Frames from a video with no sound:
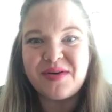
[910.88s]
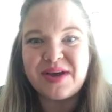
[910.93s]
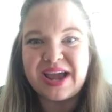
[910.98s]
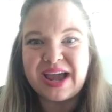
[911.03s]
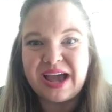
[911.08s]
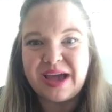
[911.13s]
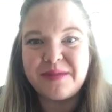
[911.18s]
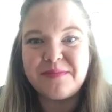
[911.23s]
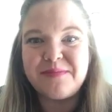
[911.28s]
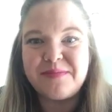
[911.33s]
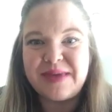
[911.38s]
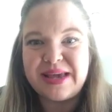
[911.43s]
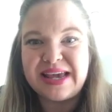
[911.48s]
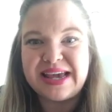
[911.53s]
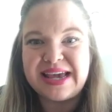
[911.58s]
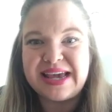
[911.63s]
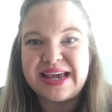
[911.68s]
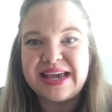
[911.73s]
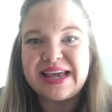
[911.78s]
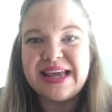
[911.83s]
kept
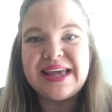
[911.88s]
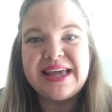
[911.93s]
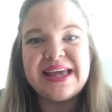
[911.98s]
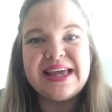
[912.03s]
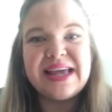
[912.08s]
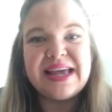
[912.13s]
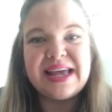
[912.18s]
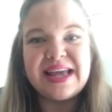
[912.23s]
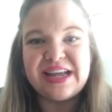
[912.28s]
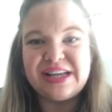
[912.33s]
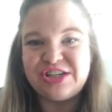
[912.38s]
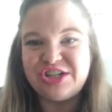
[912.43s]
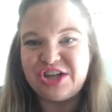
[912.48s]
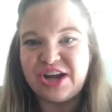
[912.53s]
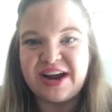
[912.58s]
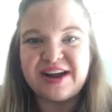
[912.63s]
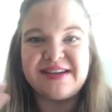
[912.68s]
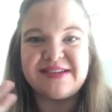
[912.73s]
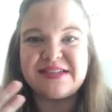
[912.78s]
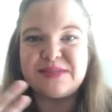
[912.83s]
me in
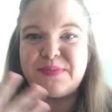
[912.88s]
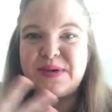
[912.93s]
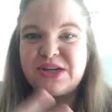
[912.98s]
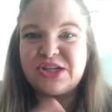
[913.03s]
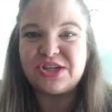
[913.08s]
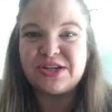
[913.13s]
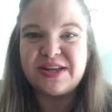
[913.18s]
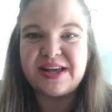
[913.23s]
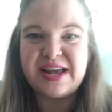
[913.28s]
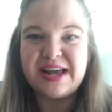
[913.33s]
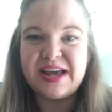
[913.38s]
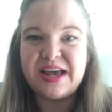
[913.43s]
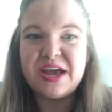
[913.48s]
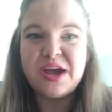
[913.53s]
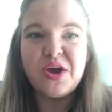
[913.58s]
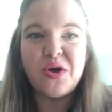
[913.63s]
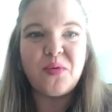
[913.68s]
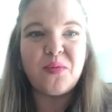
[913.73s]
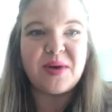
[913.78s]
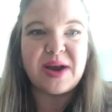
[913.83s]
check, especially
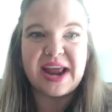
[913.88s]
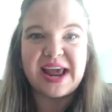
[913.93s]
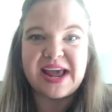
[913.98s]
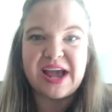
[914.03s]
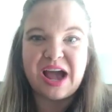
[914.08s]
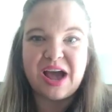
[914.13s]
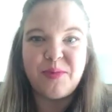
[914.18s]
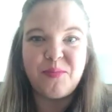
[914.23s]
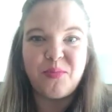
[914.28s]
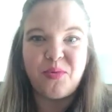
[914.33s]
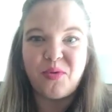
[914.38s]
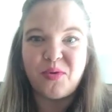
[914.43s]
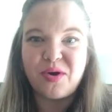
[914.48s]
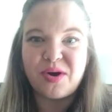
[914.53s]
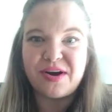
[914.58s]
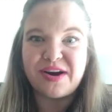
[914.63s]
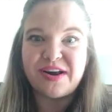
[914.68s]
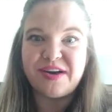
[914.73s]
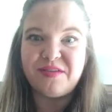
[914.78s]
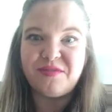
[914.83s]
when I got
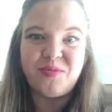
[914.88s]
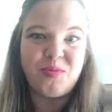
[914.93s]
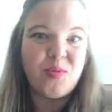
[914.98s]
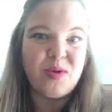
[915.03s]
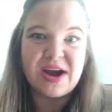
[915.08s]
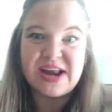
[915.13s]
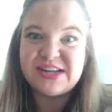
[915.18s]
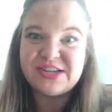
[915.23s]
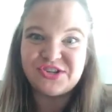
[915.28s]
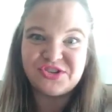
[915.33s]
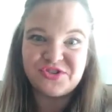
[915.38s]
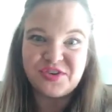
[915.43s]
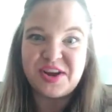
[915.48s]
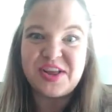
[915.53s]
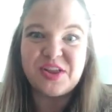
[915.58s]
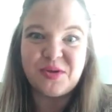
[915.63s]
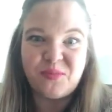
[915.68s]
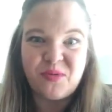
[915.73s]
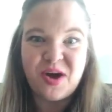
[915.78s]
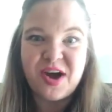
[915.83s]
bored of wanting to
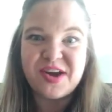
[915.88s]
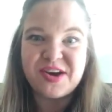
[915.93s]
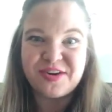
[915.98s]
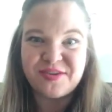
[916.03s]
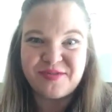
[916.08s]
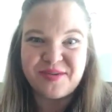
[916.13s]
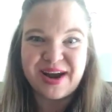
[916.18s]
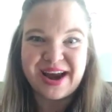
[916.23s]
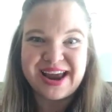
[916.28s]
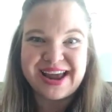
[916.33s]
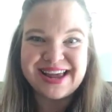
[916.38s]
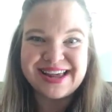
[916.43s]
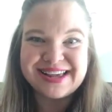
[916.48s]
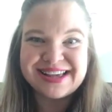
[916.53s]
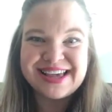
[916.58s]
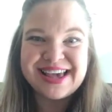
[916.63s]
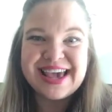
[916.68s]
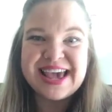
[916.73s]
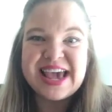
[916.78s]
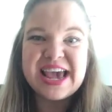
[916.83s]
drink the water, right?
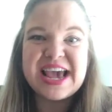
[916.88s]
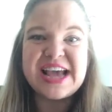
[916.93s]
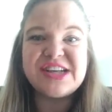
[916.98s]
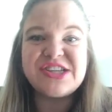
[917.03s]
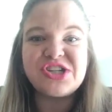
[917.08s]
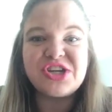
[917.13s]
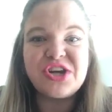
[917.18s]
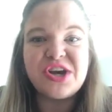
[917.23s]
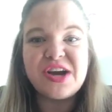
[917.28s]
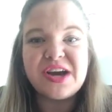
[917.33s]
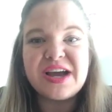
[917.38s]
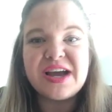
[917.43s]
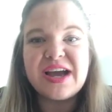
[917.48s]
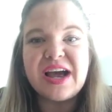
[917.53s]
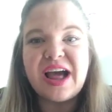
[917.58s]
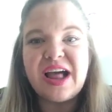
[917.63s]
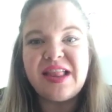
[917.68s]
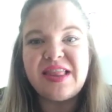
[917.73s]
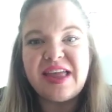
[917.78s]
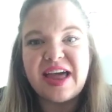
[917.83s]
It took
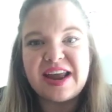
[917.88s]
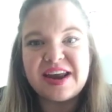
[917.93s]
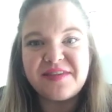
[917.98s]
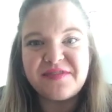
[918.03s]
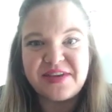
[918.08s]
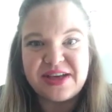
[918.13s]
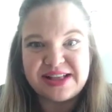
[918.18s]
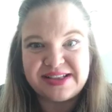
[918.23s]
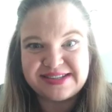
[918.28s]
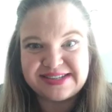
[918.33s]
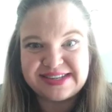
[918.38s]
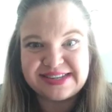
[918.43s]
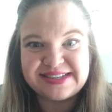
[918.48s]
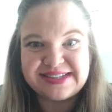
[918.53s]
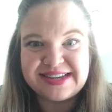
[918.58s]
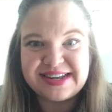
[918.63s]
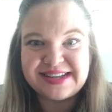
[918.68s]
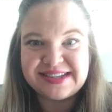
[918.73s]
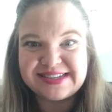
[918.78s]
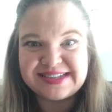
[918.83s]
a lot of
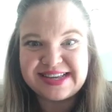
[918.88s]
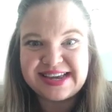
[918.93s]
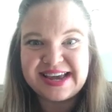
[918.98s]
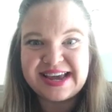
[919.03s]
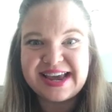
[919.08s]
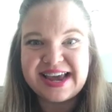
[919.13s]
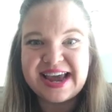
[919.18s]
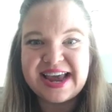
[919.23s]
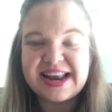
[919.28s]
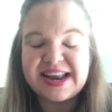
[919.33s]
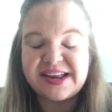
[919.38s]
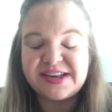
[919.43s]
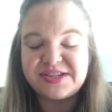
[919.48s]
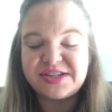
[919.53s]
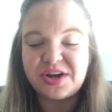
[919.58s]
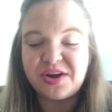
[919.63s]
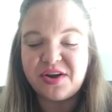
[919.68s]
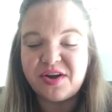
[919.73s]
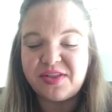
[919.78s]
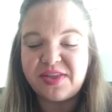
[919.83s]
consistency and it
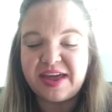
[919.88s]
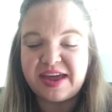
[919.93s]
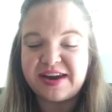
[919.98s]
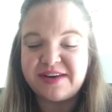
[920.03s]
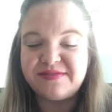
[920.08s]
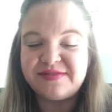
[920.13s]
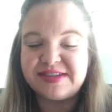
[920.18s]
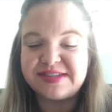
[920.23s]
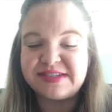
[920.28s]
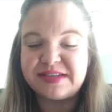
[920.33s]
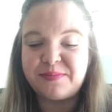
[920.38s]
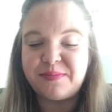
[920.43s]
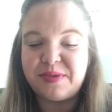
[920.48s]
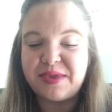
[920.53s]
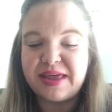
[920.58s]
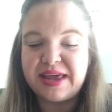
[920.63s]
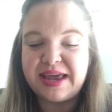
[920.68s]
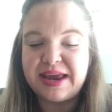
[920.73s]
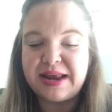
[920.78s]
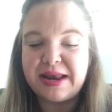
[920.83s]
took a lot of
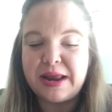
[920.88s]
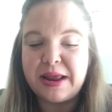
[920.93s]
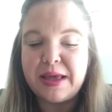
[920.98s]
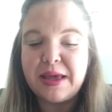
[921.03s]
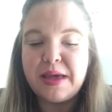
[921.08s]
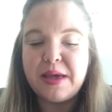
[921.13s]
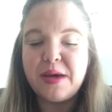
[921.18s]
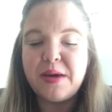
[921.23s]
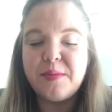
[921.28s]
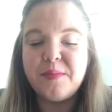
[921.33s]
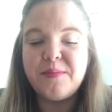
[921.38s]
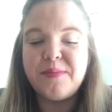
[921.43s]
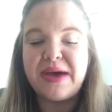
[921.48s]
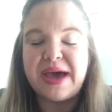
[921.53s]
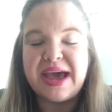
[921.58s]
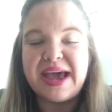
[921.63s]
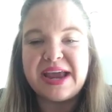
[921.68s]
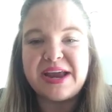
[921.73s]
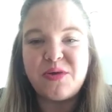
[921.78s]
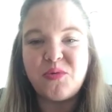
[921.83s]
discipline,
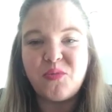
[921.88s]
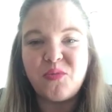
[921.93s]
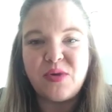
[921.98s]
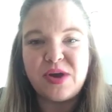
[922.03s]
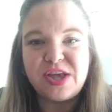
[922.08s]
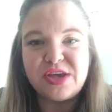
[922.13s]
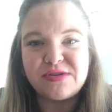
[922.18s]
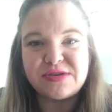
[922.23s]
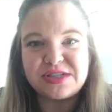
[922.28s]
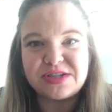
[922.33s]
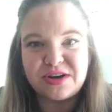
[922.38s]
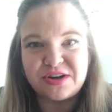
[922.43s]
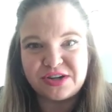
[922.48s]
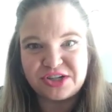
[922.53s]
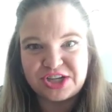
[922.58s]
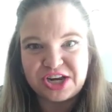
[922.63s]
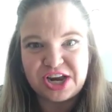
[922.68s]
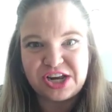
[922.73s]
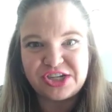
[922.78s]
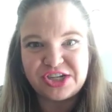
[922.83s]
but when you
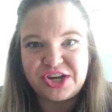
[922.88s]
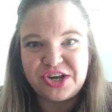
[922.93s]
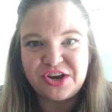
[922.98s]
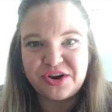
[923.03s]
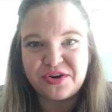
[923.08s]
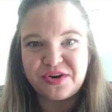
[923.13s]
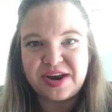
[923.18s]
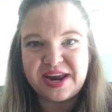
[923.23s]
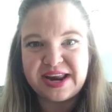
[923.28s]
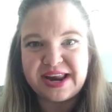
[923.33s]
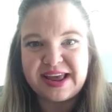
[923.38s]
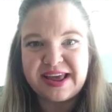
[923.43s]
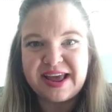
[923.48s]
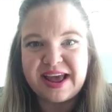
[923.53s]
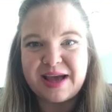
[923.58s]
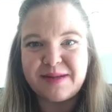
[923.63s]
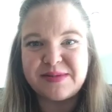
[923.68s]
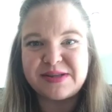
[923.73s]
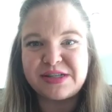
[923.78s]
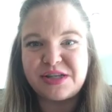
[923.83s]
start changing your eating
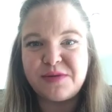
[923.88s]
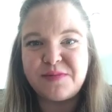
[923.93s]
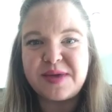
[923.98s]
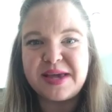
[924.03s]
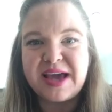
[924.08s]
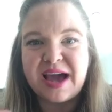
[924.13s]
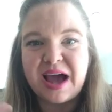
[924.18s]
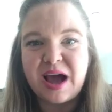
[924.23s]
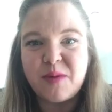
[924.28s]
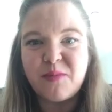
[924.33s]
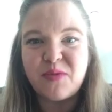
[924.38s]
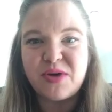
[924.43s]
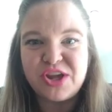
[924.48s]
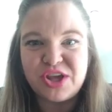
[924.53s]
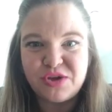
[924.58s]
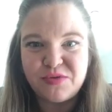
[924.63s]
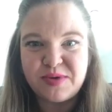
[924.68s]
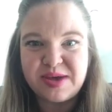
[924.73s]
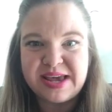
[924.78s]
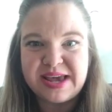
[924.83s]
habits, you become
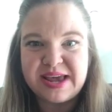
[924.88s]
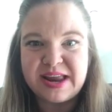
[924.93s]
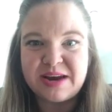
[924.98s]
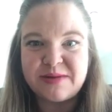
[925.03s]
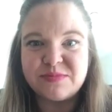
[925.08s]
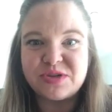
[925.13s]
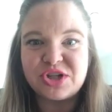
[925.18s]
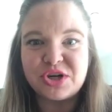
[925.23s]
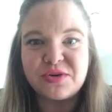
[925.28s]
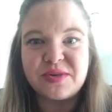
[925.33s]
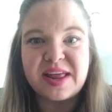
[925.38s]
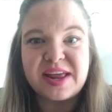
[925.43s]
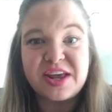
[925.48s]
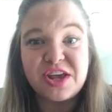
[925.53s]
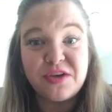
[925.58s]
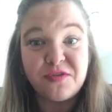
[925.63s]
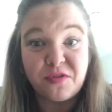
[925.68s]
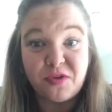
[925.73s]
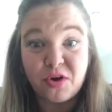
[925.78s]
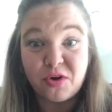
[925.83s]
what you eat. I'm sure
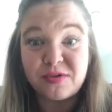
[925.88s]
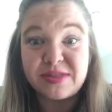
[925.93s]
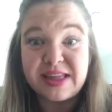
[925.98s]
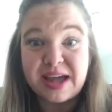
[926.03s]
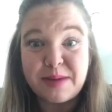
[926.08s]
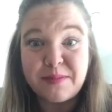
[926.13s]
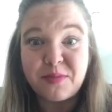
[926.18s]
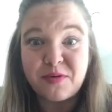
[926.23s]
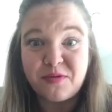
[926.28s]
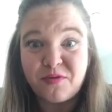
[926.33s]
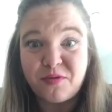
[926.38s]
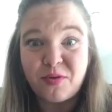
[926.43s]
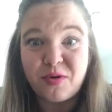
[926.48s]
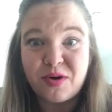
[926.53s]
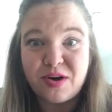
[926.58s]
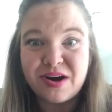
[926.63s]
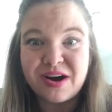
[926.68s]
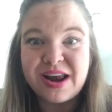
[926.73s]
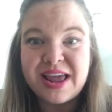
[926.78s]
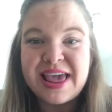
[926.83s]
like you've heard that
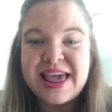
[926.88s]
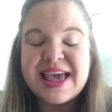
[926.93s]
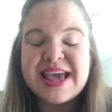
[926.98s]
before.